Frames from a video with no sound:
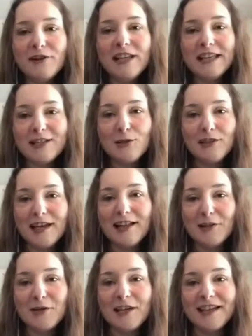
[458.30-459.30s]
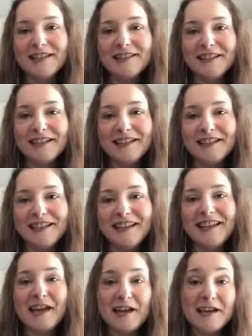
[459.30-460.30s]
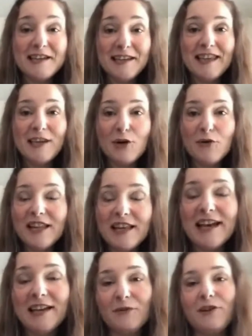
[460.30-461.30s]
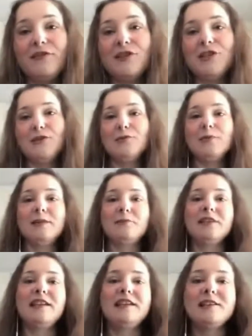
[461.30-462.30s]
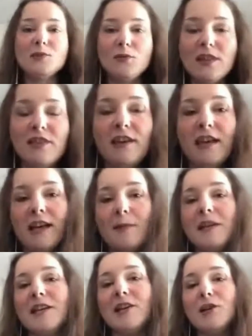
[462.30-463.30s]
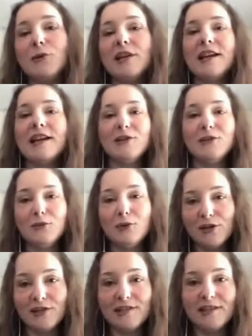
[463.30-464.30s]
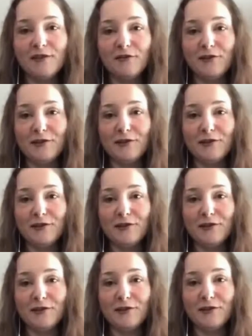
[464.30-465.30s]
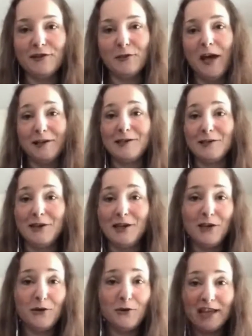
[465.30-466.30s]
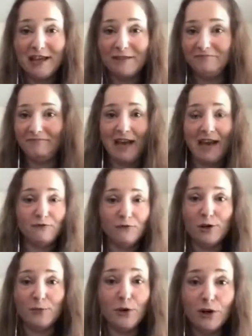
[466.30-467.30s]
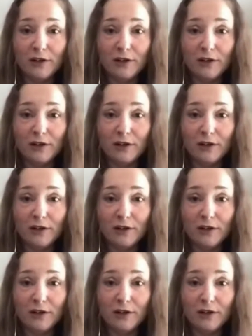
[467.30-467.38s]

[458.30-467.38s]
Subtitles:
need to tell you that yeah, you know what, I agree with you, but here's one thing. I mean, they know that I do other stuff as well, so they know that I wrote a book,